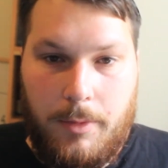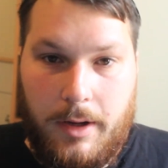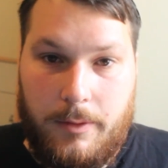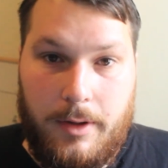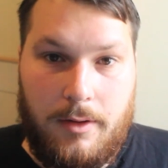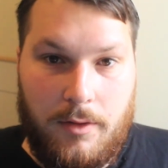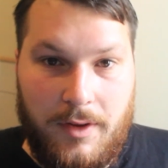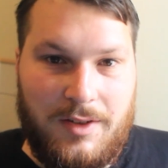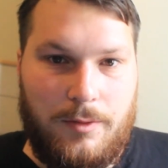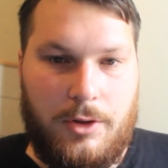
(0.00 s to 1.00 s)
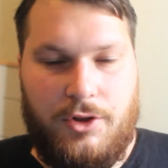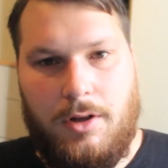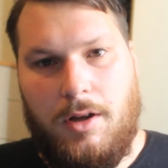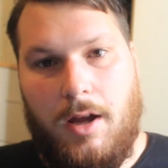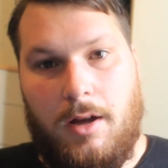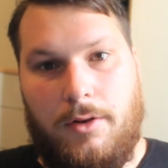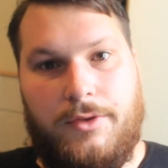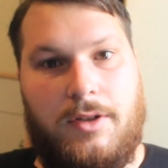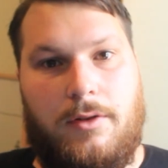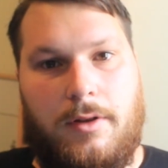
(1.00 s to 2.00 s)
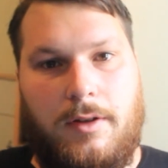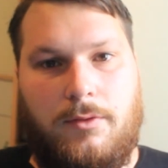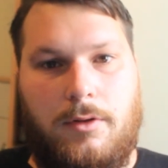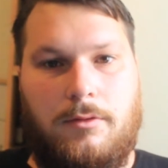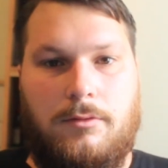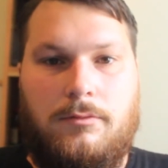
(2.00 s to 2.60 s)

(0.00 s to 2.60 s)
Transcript: Anyway, thanks for watching, and I'll see you in the next one.